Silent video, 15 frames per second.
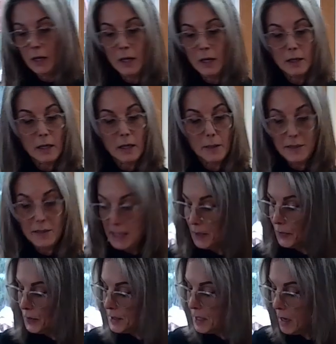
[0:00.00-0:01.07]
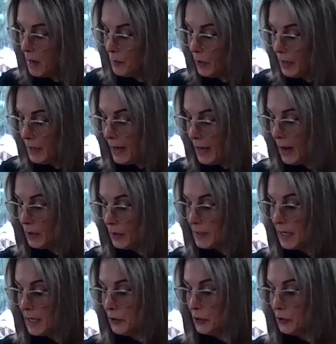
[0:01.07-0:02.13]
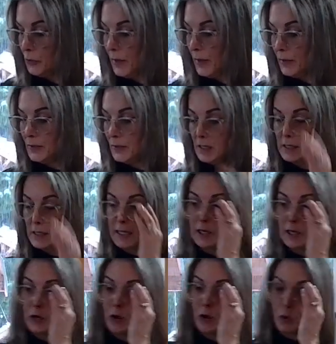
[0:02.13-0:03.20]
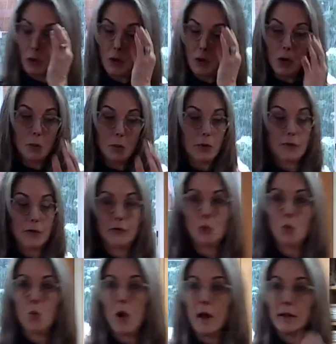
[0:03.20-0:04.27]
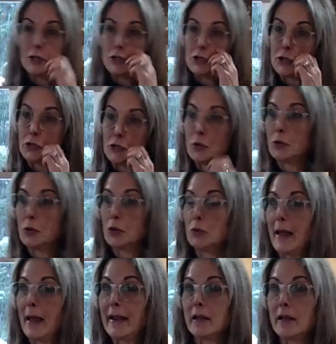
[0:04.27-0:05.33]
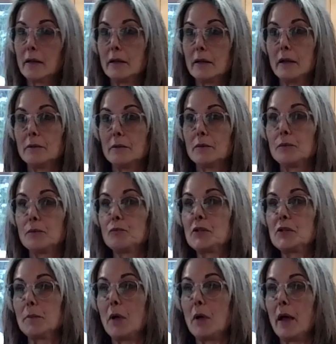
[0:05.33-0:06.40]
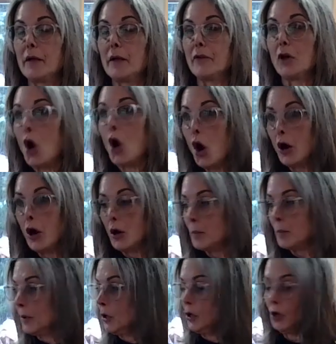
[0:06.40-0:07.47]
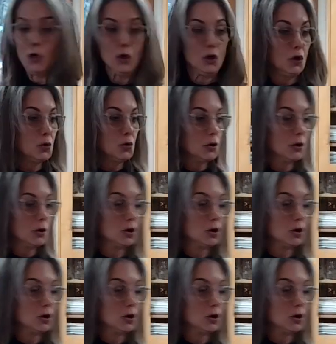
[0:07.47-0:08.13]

Now let me take the time right now to tell you that this is keto, but if you wanted to, you like some kind of a carb, you could